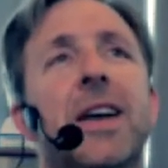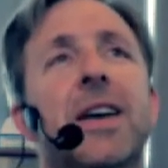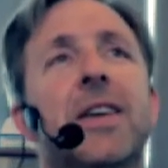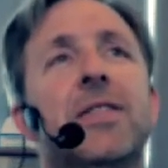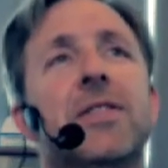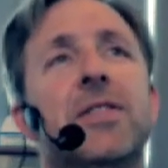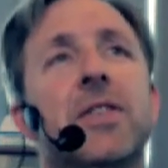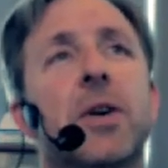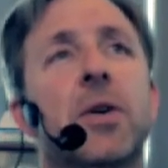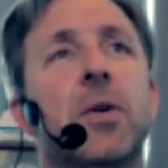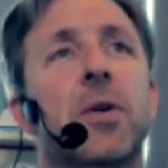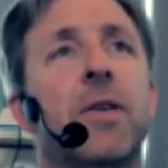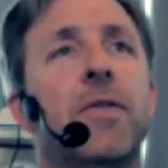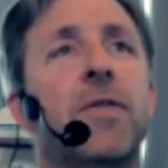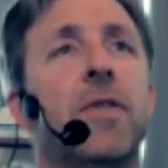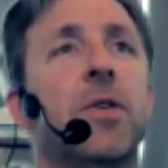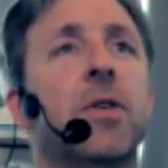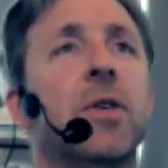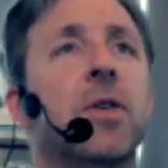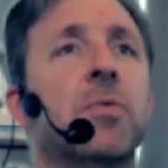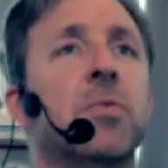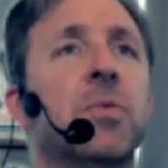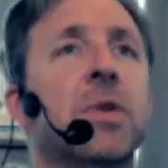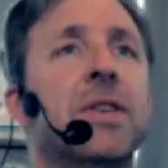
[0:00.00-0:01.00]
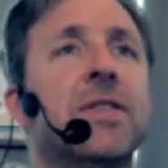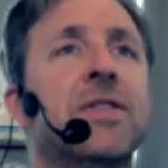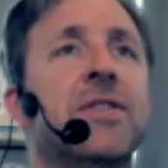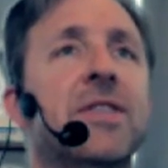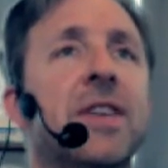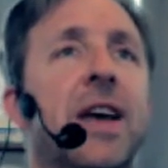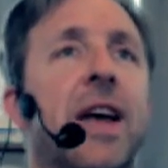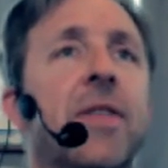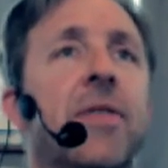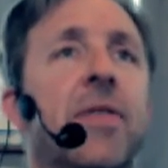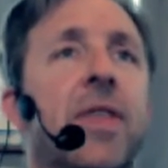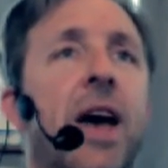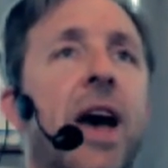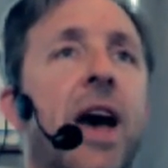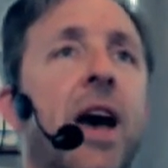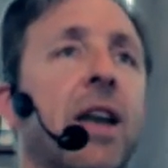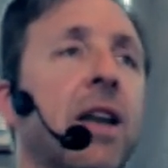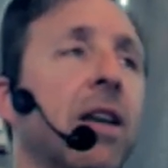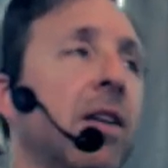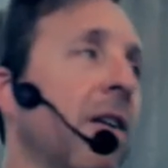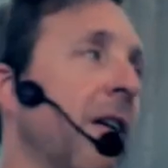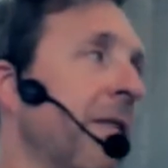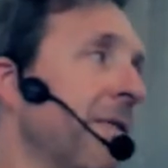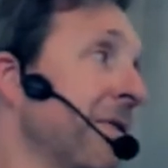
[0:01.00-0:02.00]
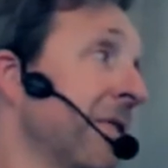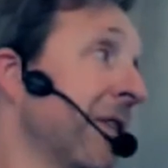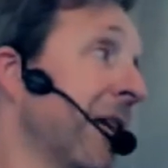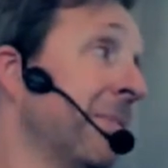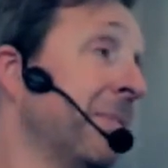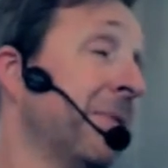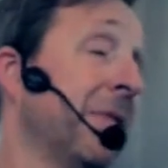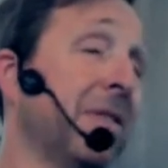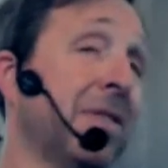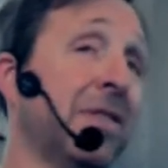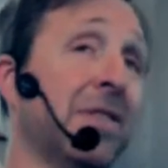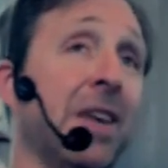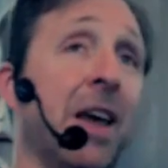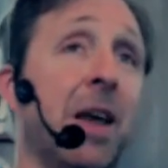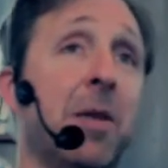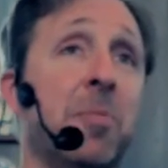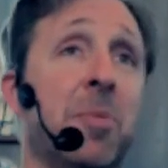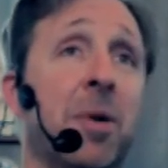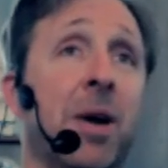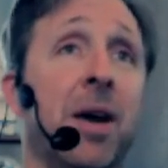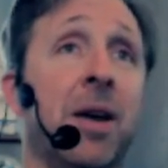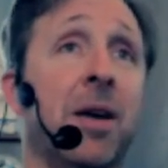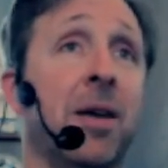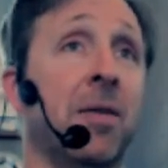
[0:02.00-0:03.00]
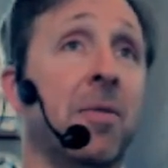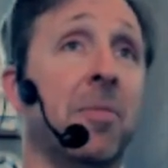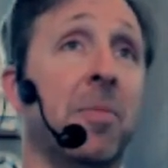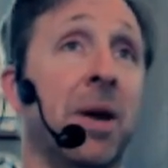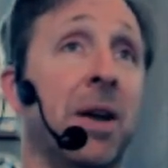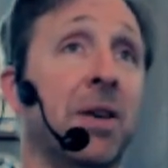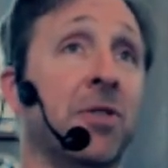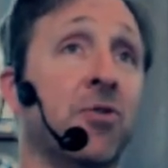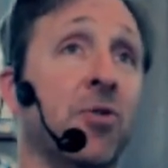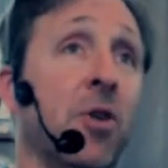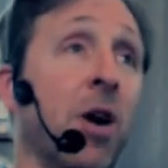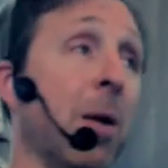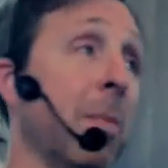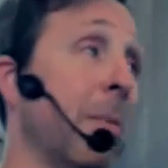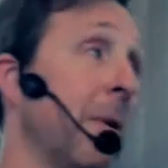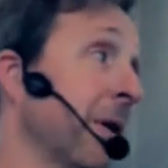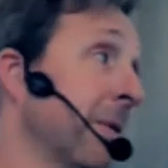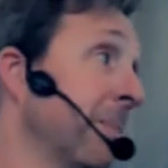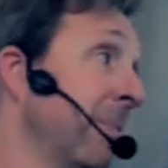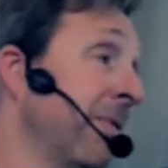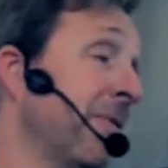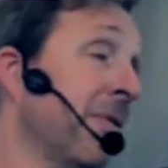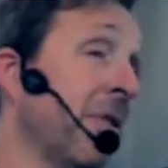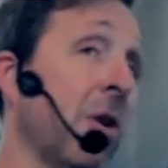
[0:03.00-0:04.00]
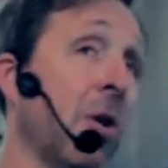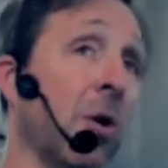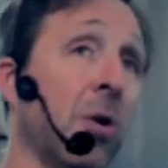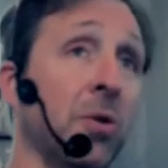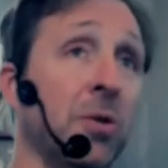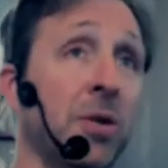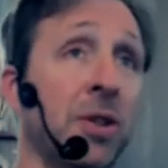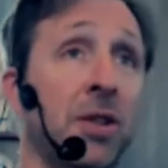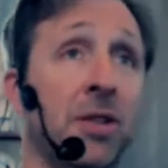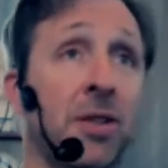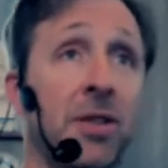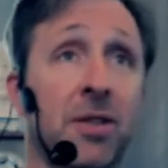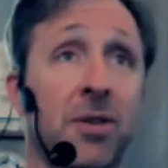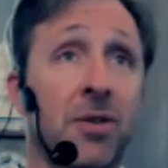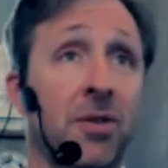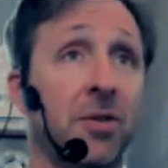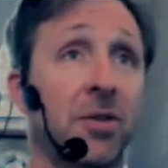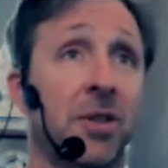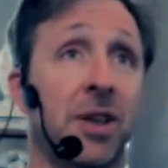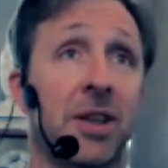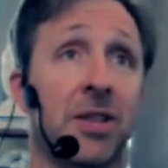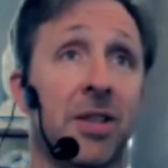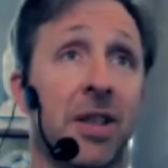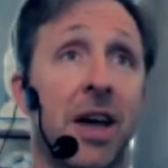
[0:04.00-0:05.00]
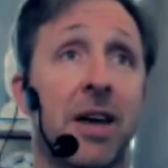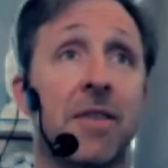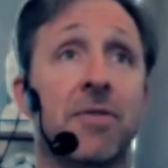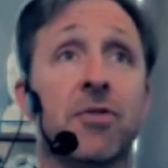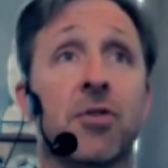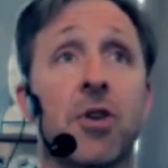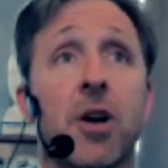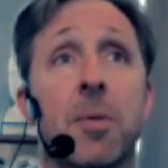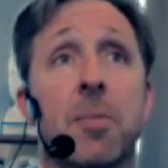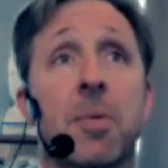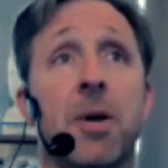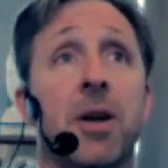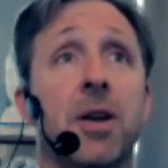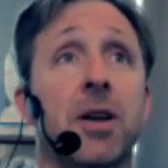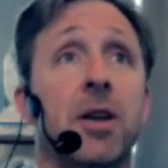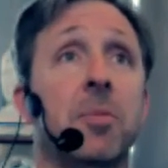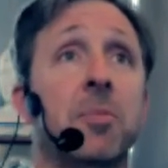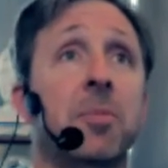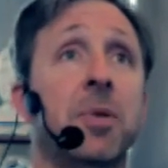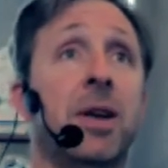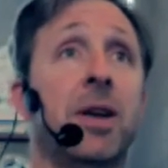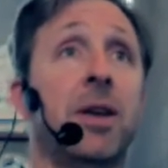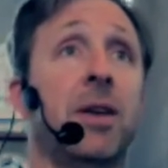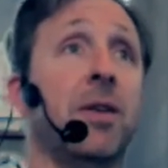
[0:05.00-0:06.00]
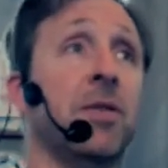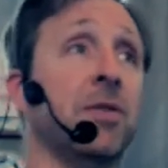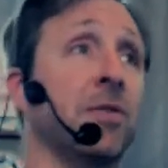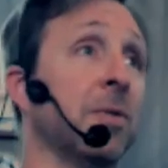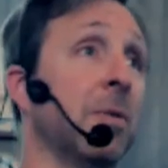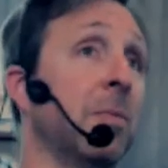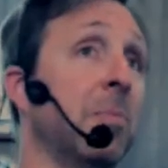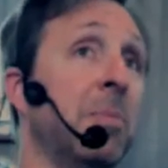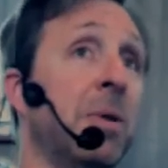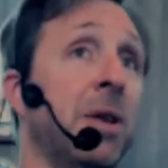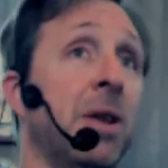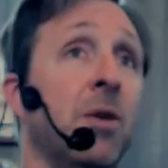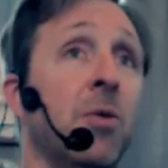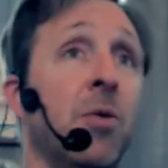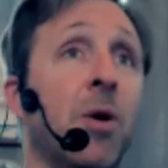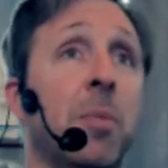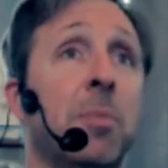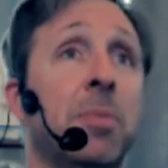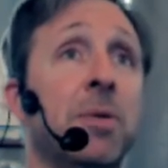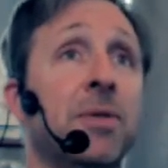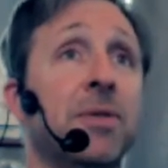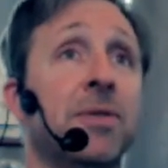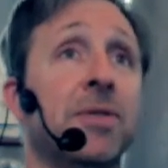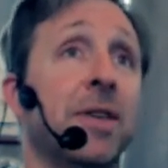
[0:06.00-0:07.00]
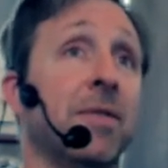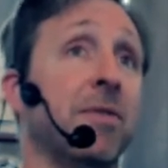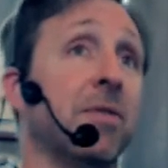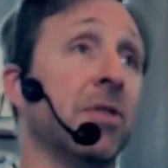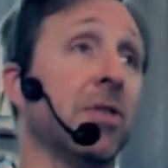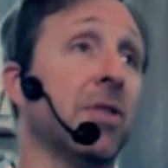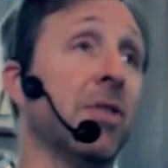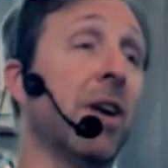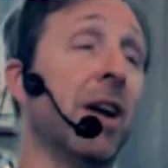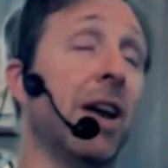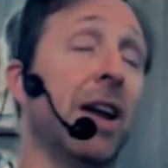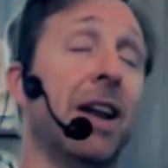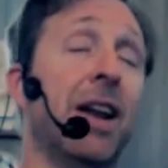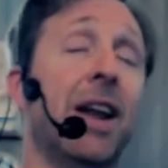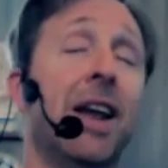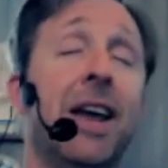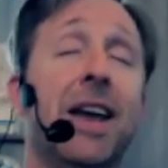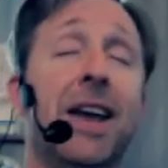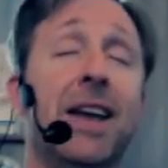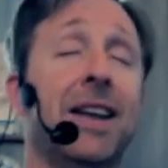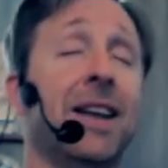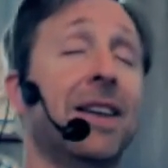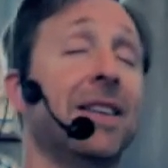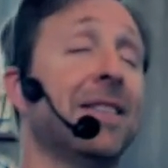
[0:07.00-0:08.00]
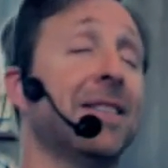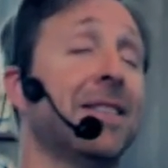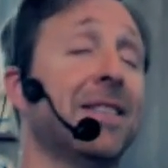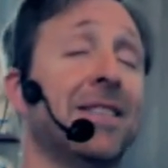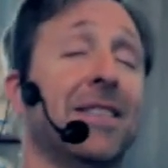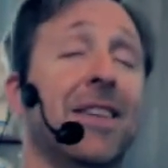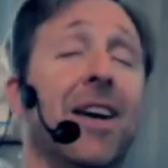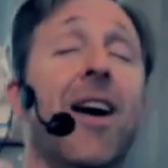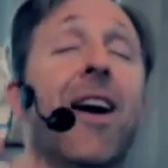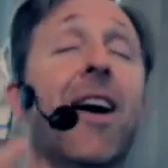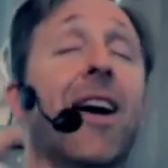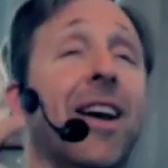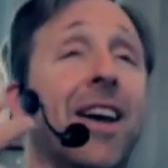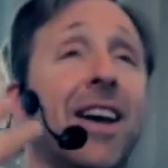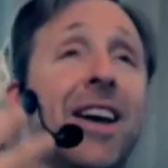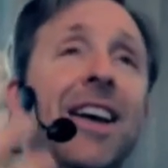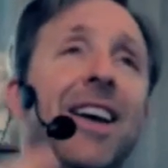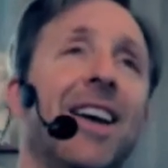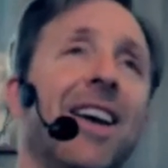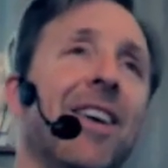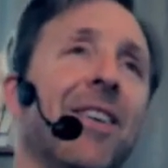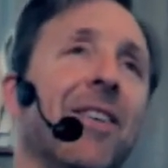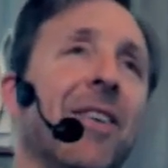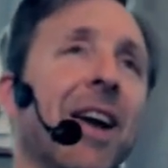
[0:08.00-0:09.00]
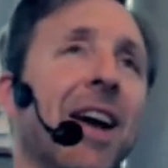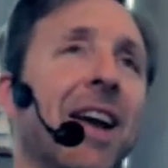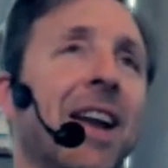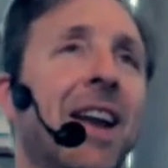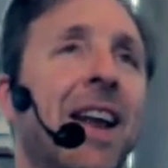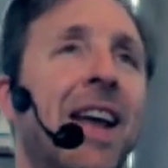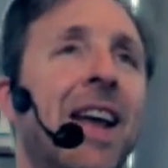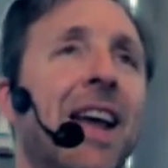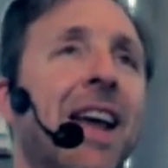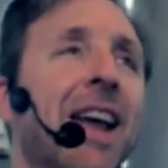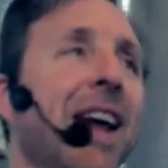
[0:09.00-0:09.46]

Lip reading: So if you can reset that, and oftentimes it's set by trauma. It can be very early in life trauma. It can be, someone beat you up in 7th grade and it's stuck, right?